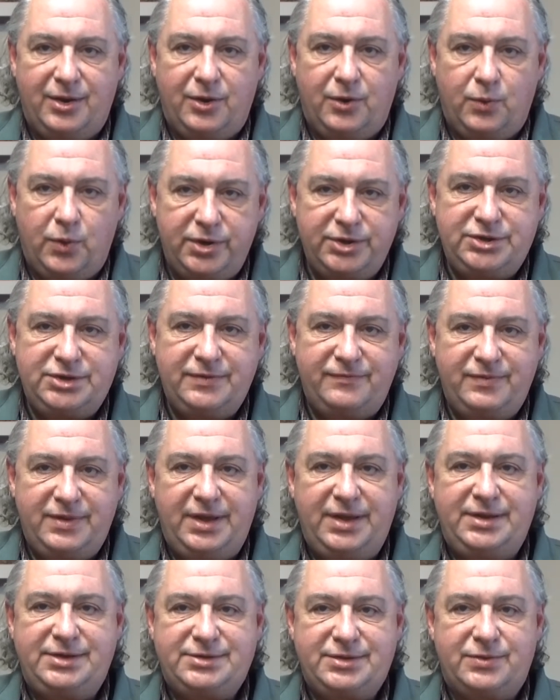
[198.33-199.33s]
Which of
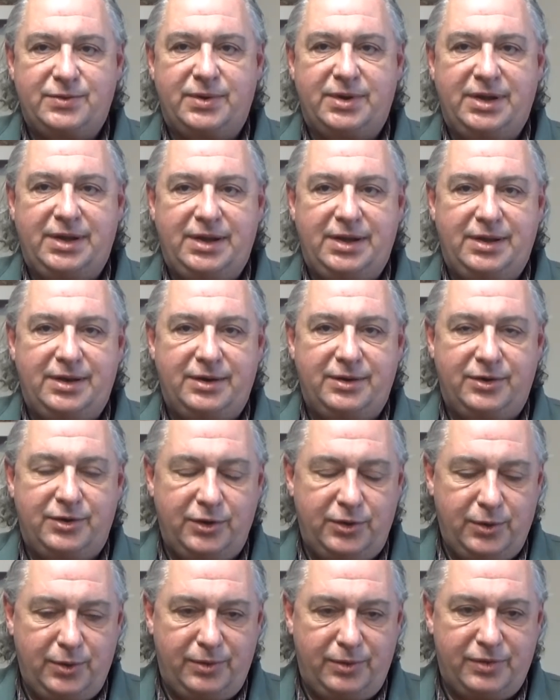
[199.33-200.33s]
these three do
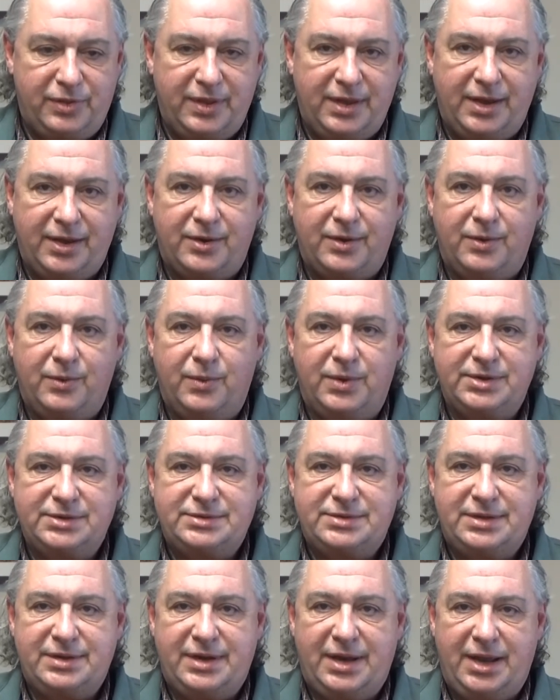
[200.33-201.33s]
you think was
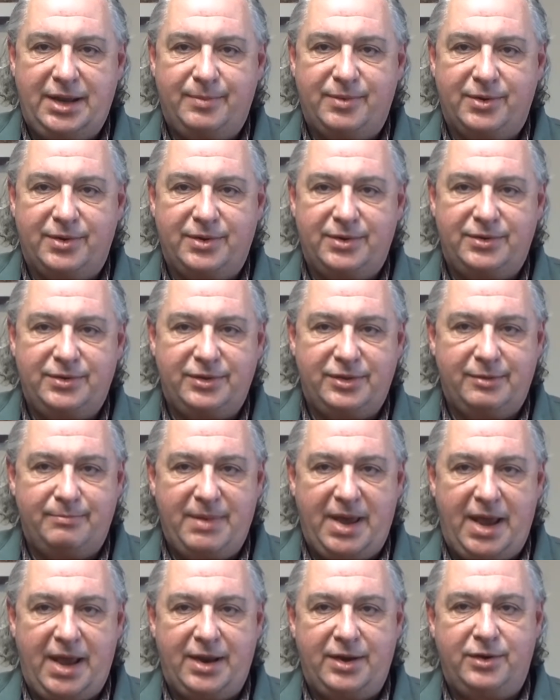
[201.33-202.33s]
the neighbor to the
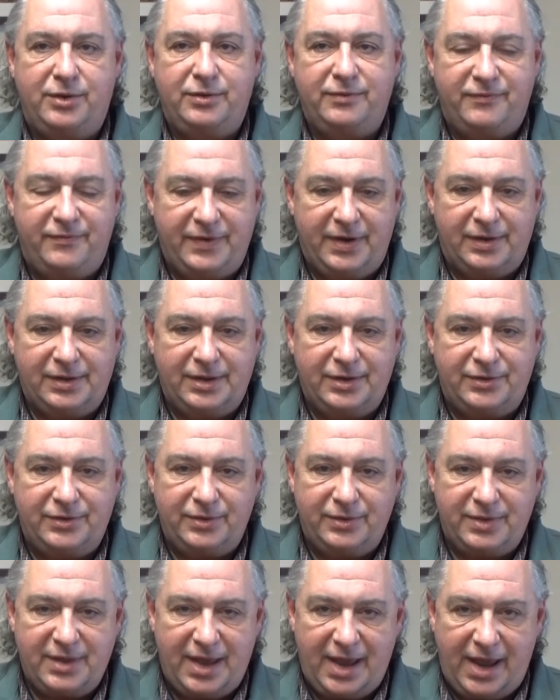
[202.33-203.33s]
man who fell into
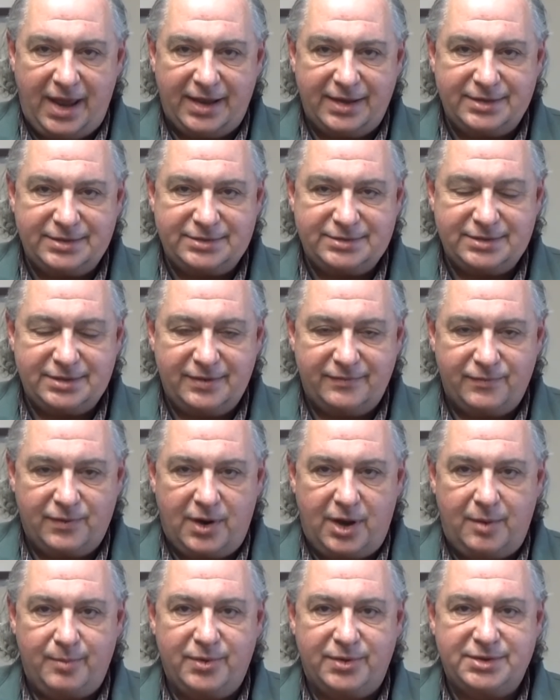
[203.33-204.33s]
the hands of
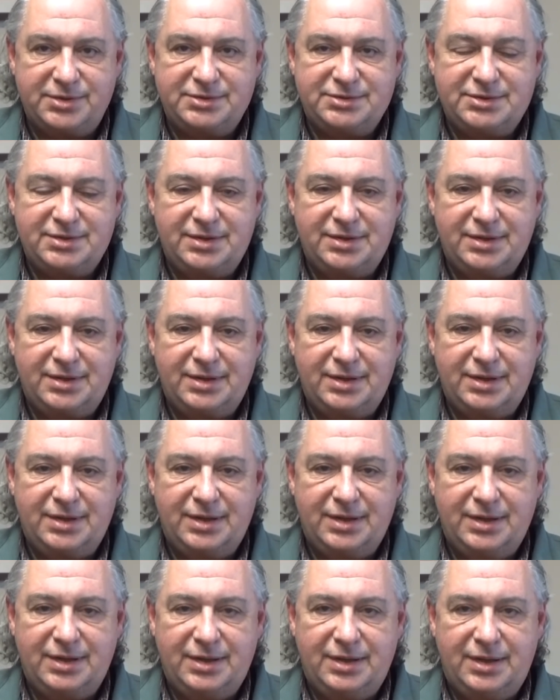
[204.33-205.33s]
robbers?
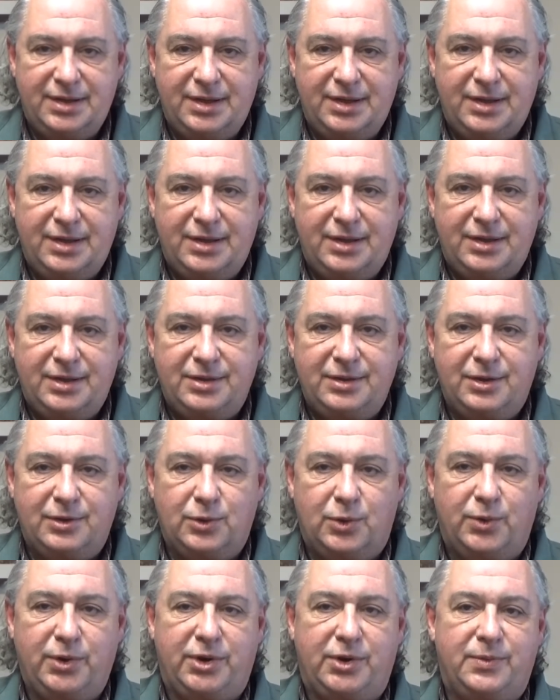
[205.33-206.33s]
The
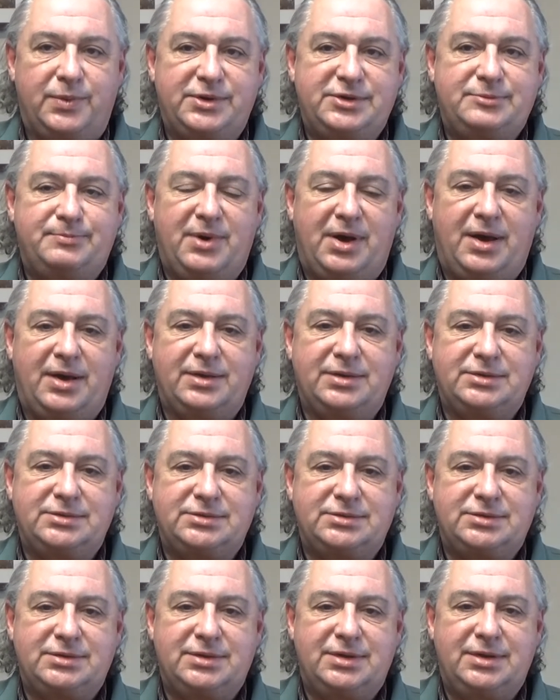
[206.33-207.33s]
lawyer
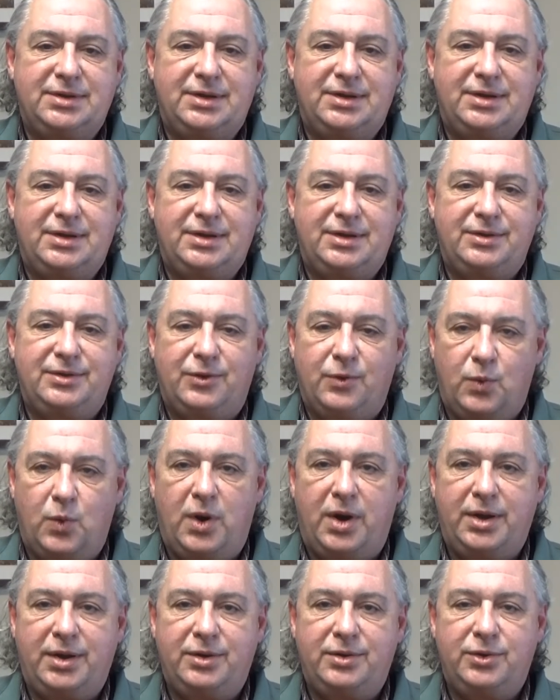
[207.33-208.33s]
responds, the
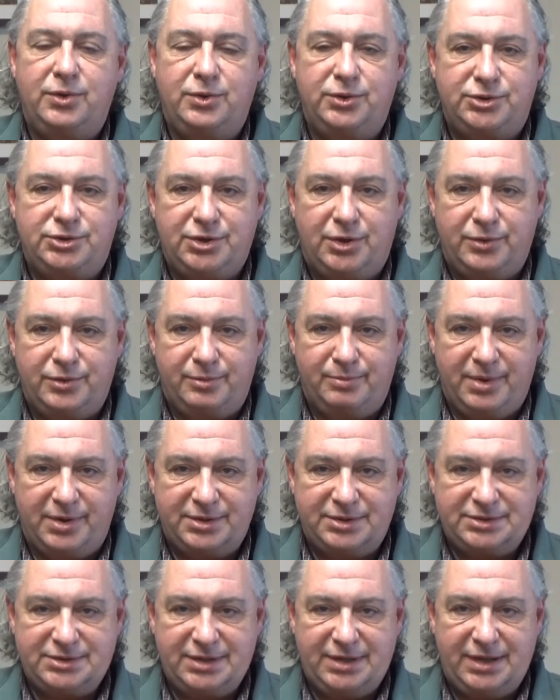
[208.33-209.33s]
one who showed
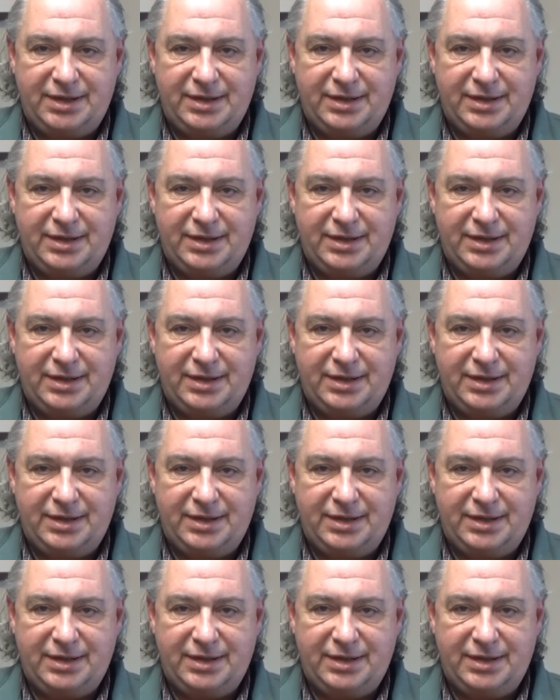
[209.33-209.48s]
mercy.